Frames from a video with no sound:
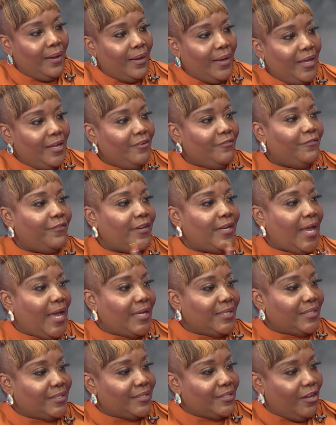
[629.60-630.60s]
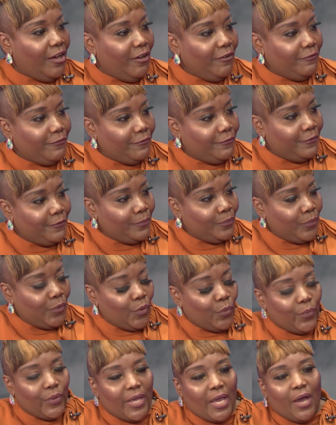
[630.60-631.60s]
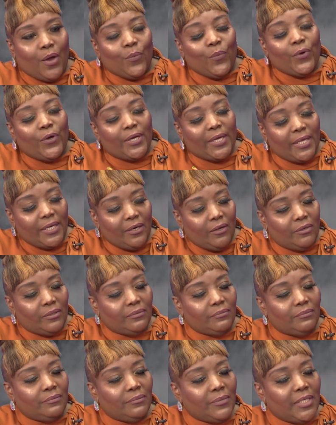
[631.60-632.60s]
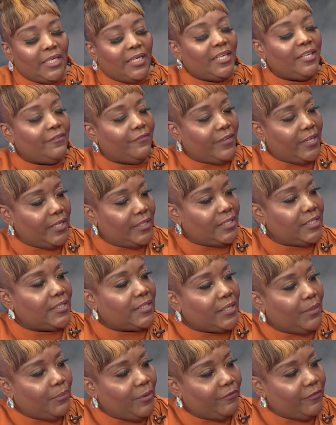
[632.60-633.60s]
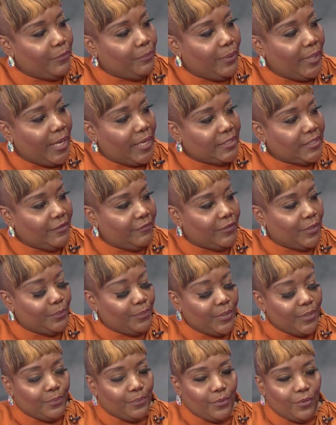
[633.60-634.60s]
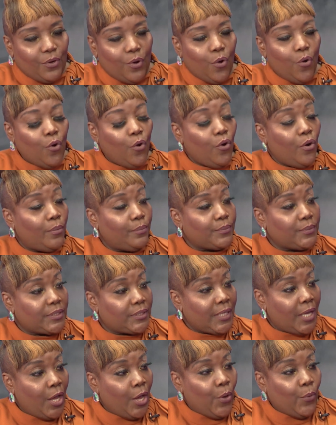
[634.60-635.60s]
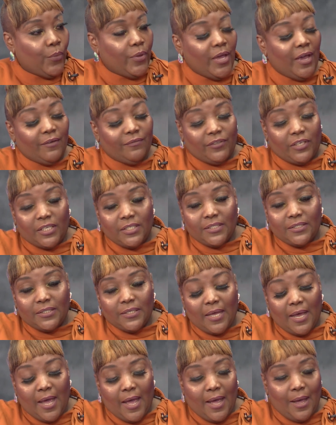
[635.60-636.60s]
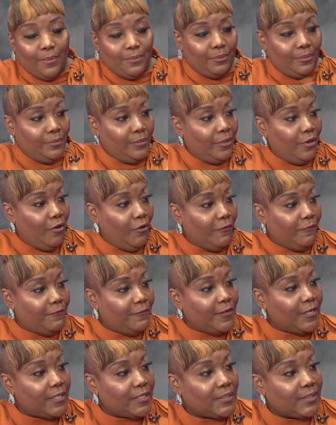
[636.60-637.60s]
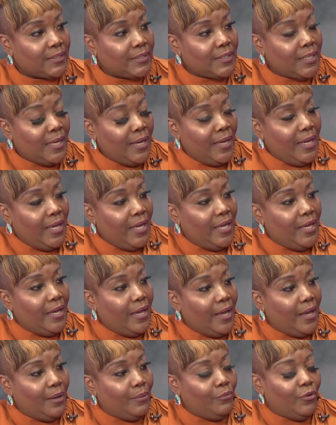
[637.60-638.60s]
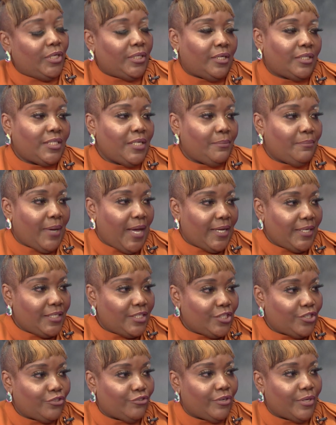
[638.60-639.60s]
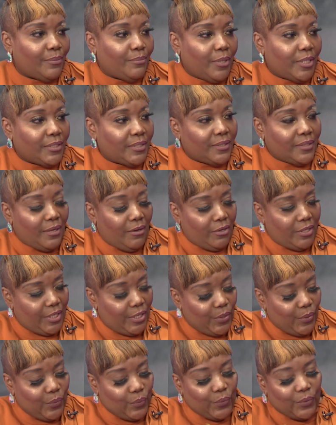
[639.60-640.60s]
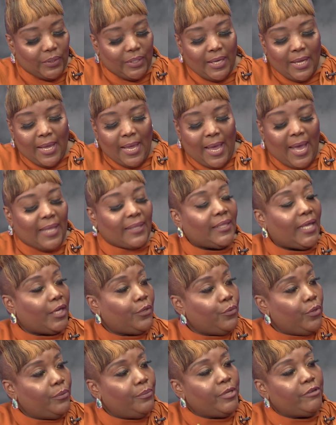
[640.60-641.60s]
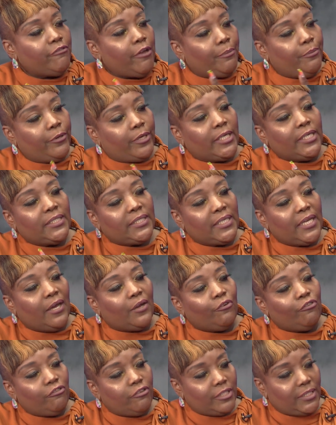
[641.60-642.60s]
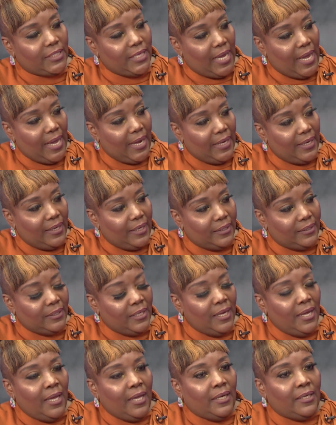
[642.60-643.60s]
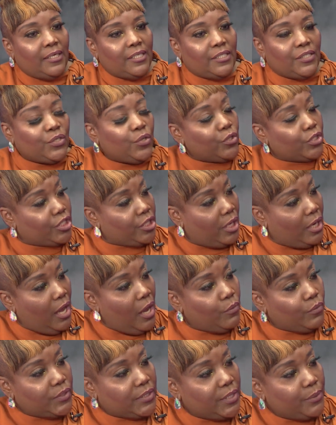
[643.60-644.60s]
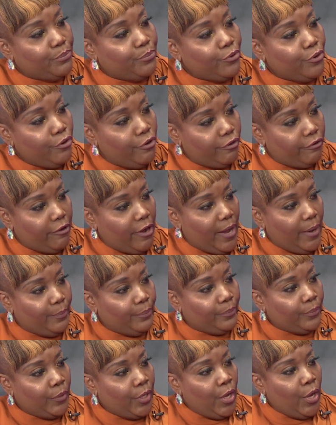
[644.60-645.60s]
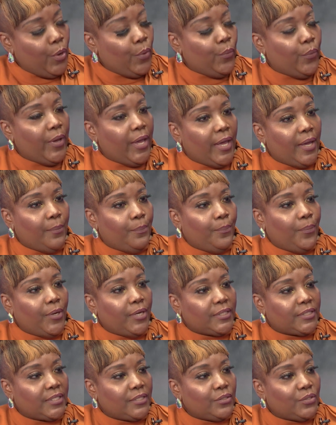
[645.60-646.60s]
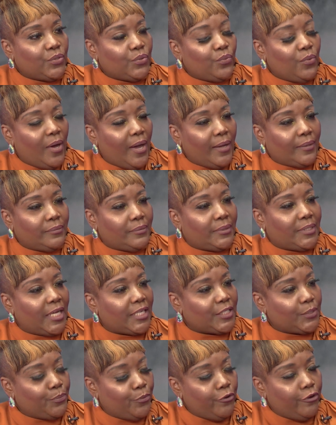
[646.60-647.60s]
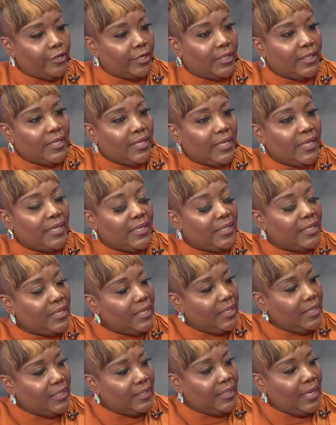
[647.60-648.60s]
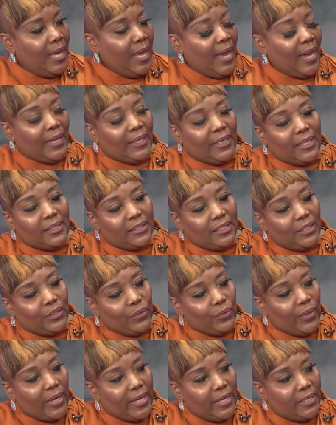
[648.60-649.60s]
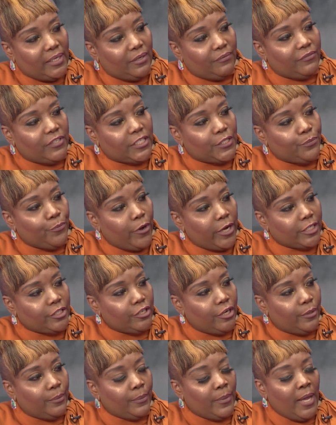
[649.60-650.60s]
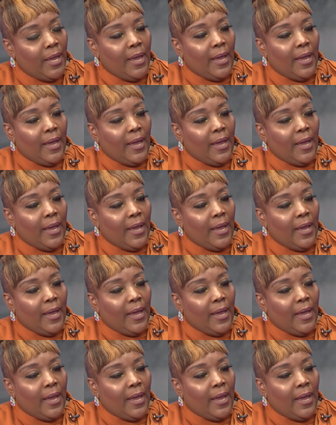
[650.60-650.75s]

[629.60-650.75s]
infinite stuff, we are working on alleviating some of the plights of the people. Homes, we have done our first, well, not in my district, but on the whole, and that will be replicated across the island. The social housing program, where persons who are desperately in need and at the lower end of the spectrum